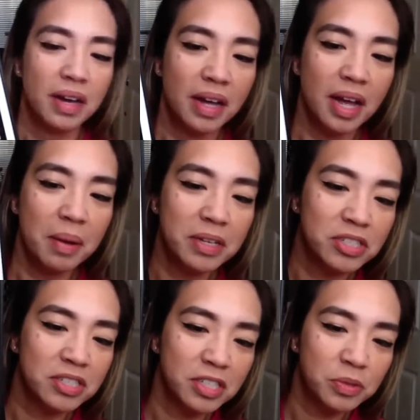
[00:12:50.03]
How much
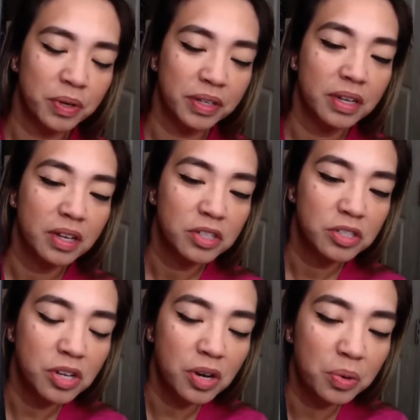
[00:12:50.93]
is this one?
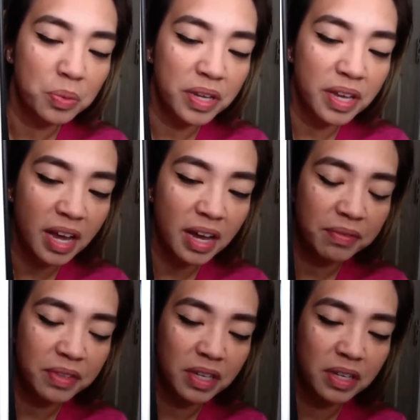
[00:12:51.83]
So we
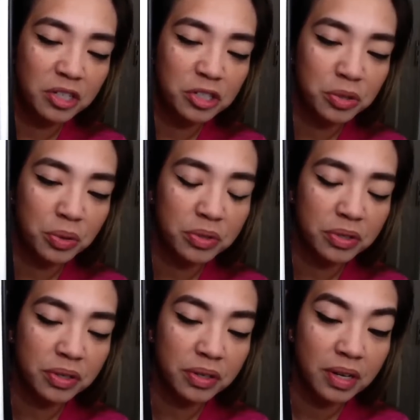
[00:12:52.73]
have the
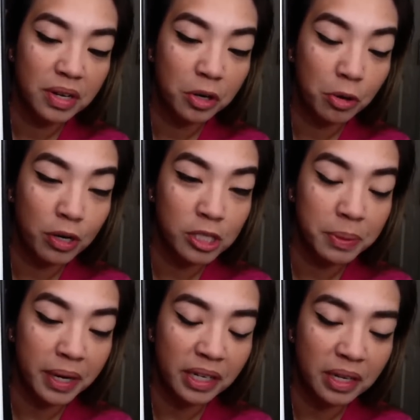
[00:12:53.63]
shoulder
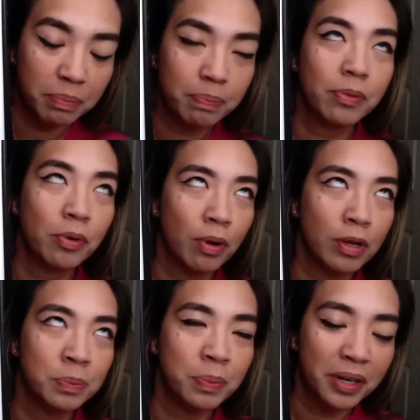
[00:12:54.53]
crossbody
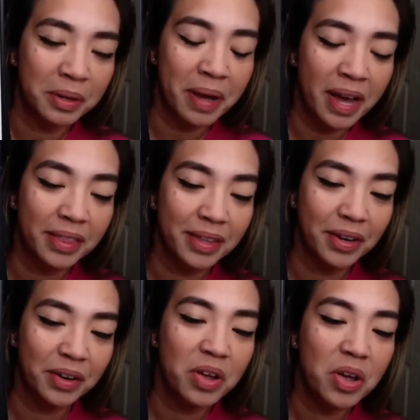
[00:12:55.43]
bag
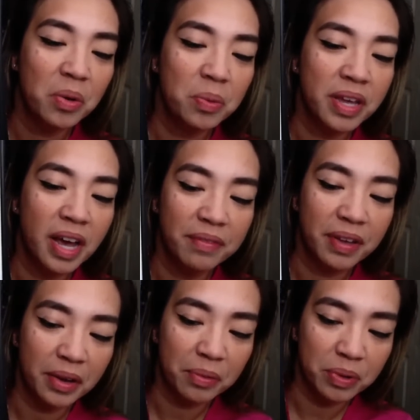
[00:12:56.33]
there. We have
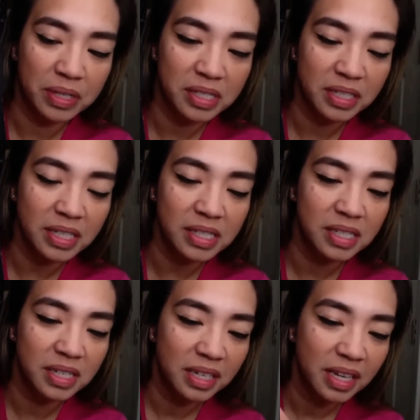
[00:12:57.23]
a
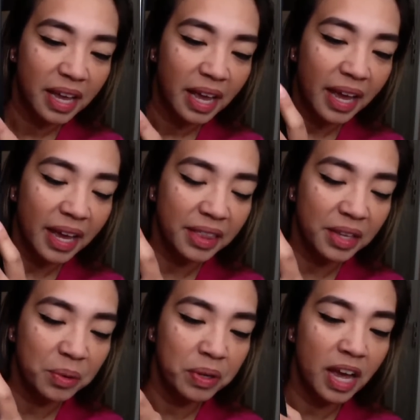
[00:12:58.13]
wristlet, and
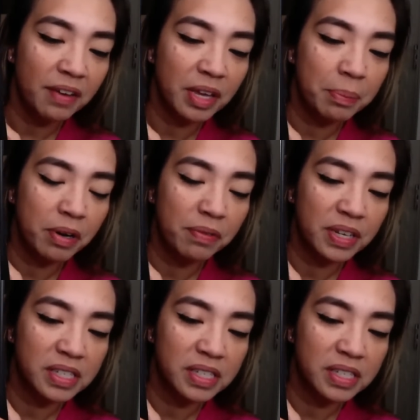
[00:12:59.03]
then we have a perfect